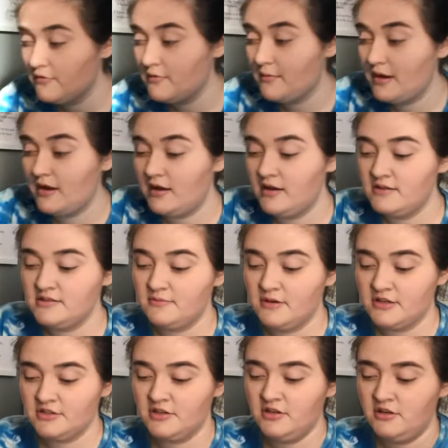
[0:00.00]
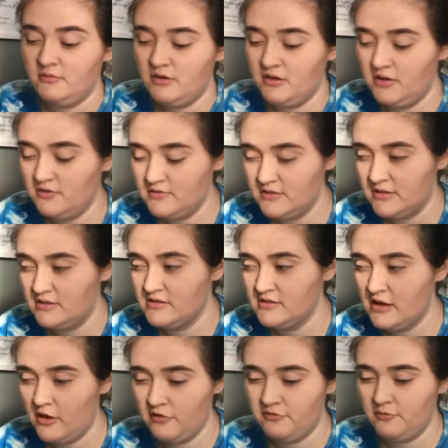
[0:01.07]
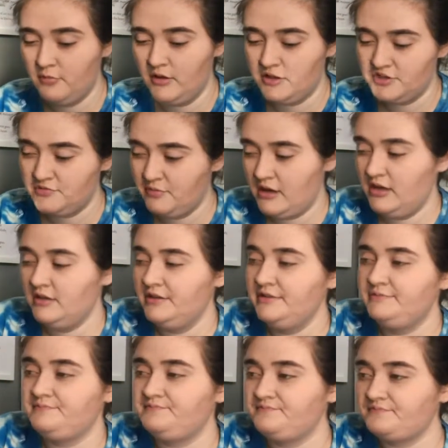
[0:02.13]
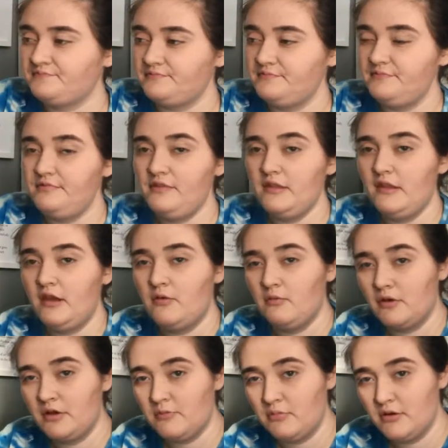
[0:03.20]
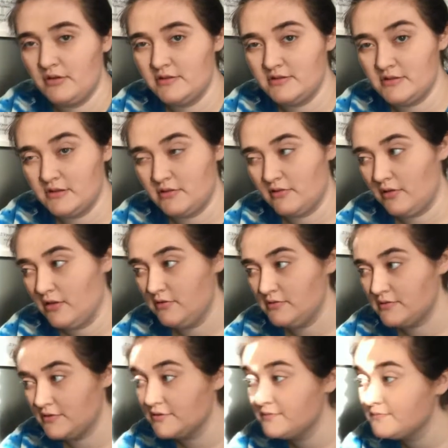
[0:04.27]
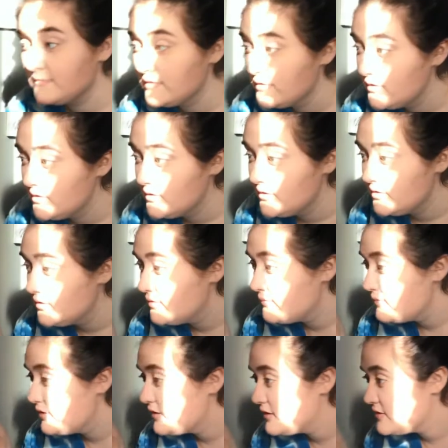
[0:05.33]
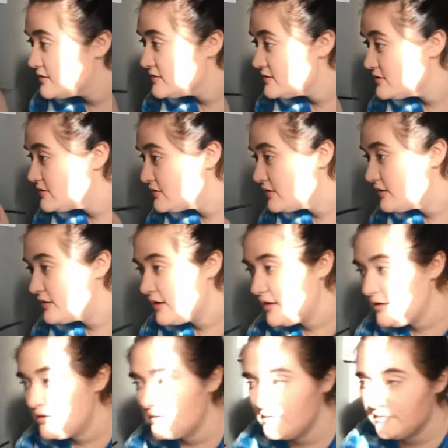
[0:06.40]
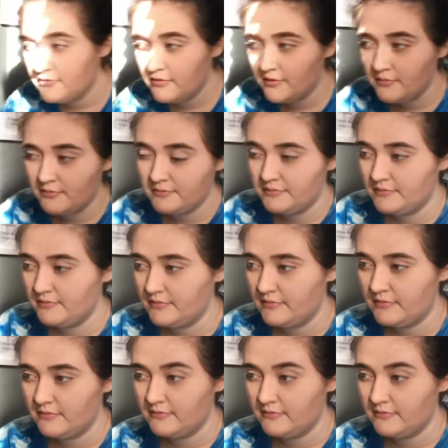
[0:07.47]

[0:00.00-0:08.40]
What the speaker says: For my eyes, I'm actually gonna be using this e.l.f. blush palette. And we're gonna bring this a little closer, because the lighting from